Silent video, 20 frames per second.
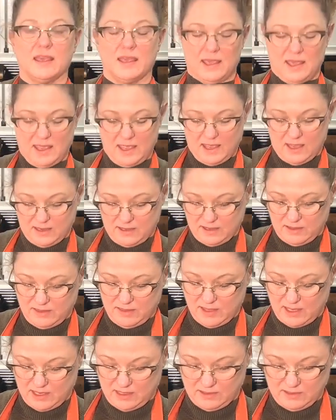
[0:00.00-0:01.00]
and
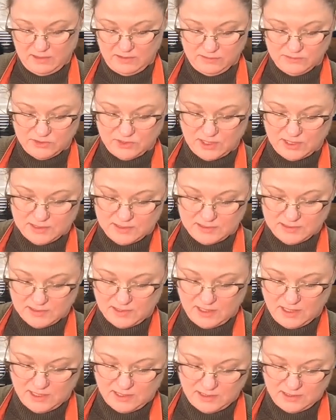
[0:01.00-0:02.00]
then just
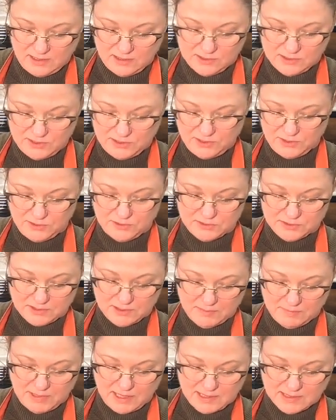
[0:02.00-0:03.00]
cut into
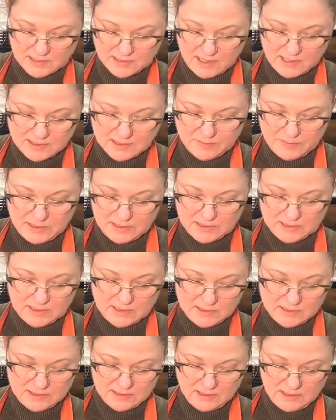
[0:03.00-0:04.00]
some bite-sized
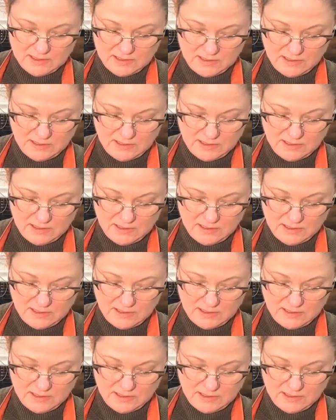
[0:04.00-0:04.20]
pieces.